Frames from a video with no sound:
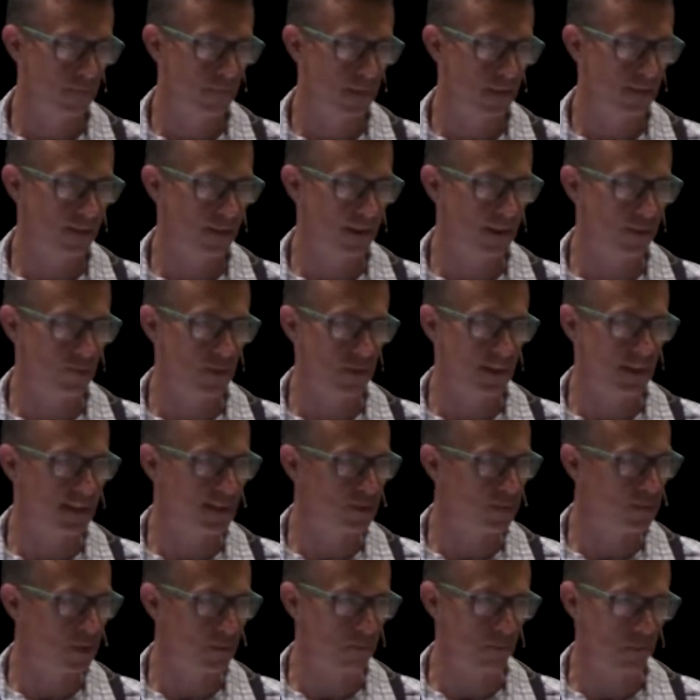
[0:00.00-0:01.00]
and we get
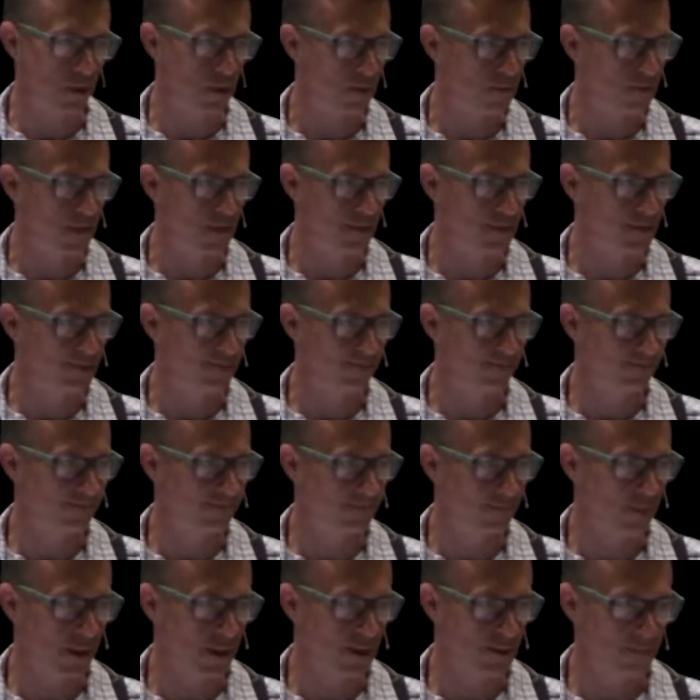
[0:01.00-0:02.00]
to be a part of it,
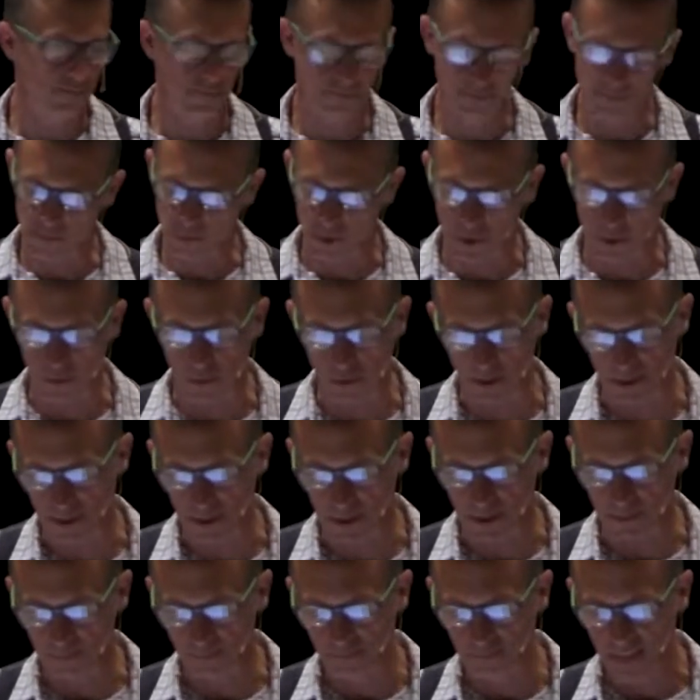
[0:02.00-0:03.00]
right? What a
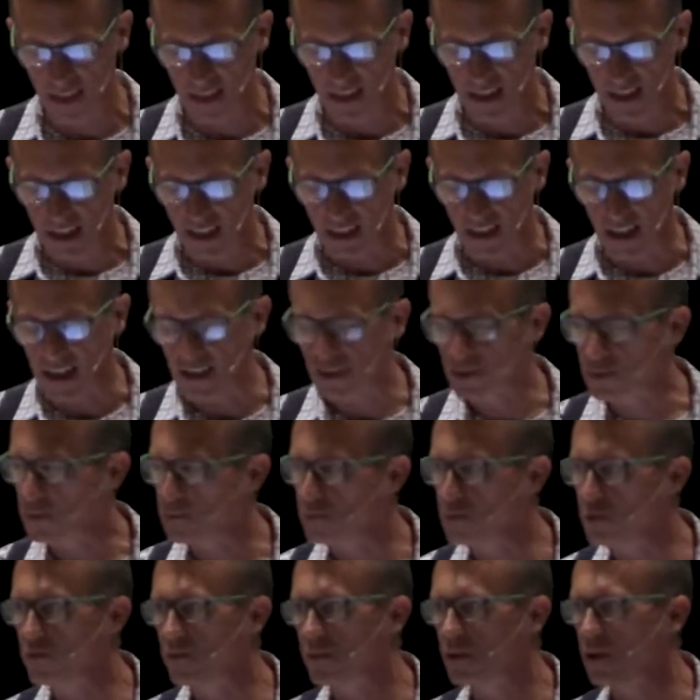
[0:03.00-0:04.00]
blessing. Guys, we're
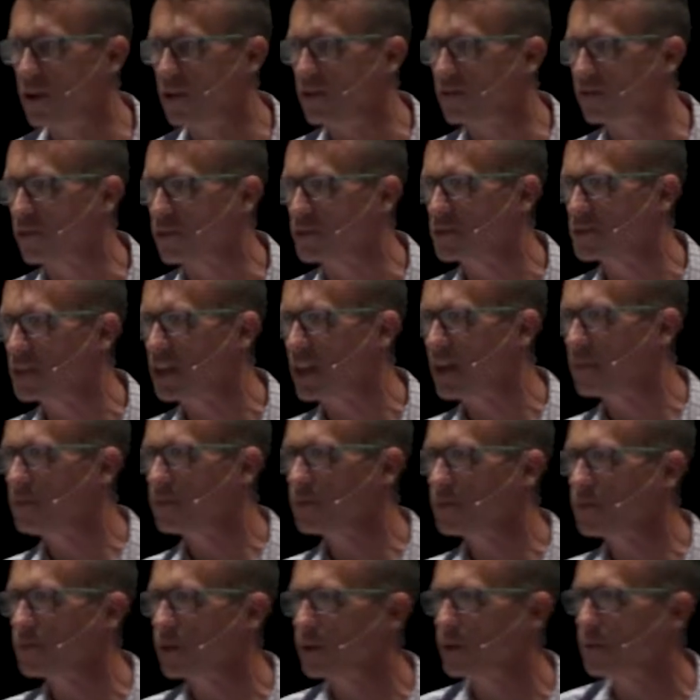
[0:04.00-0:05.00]
moving on. First
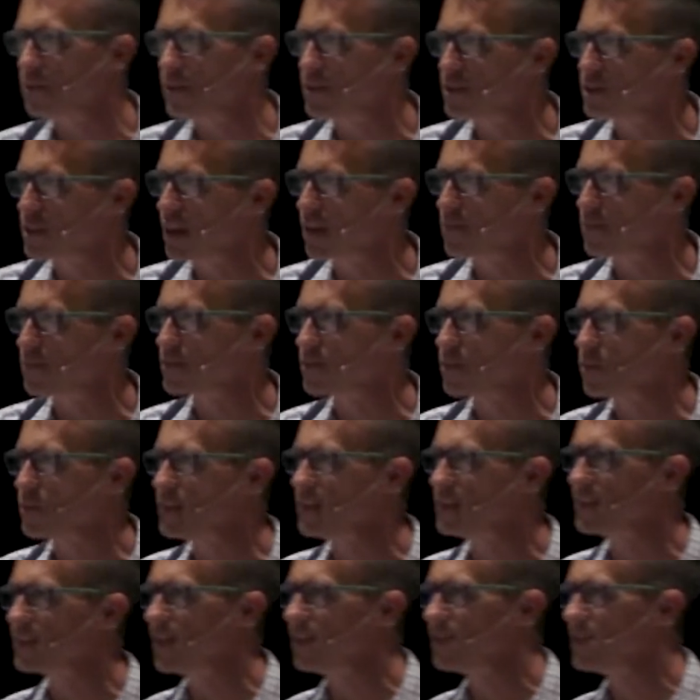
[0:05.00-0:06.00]
Samuel, we're going to be in chapter
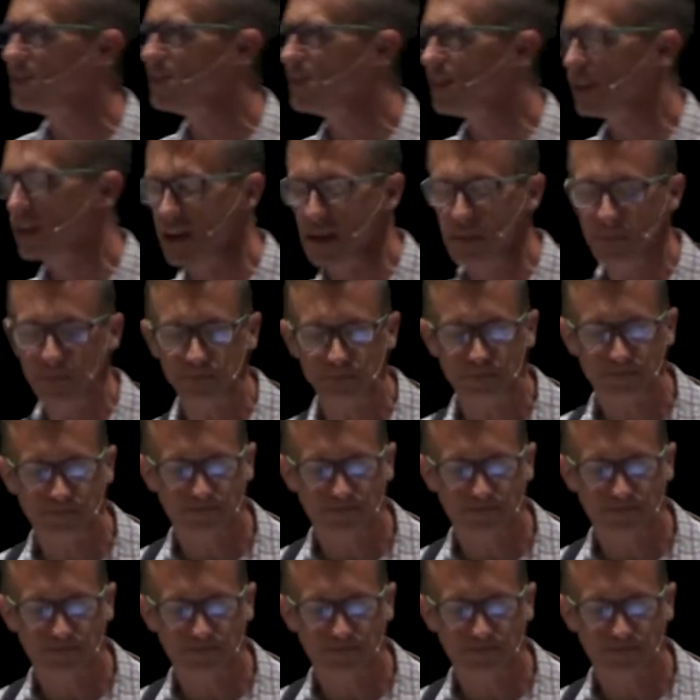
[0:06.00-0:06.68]
27 today.